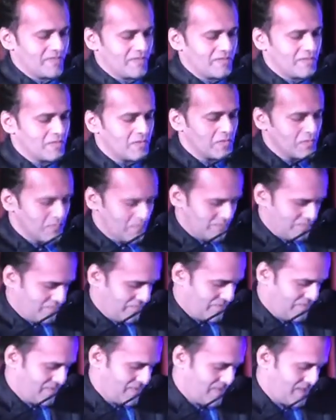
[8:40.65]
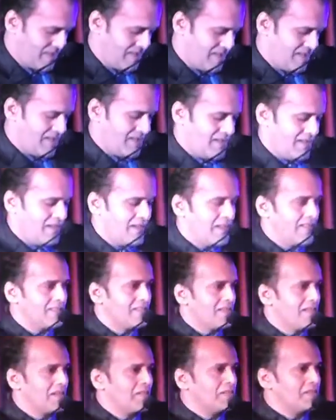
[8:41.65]
So,
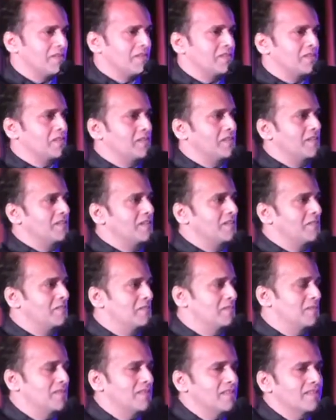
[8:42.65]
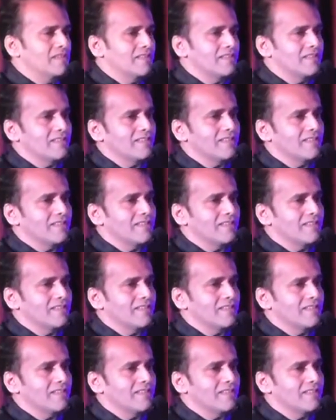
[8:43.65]
as an afterthought, he told me,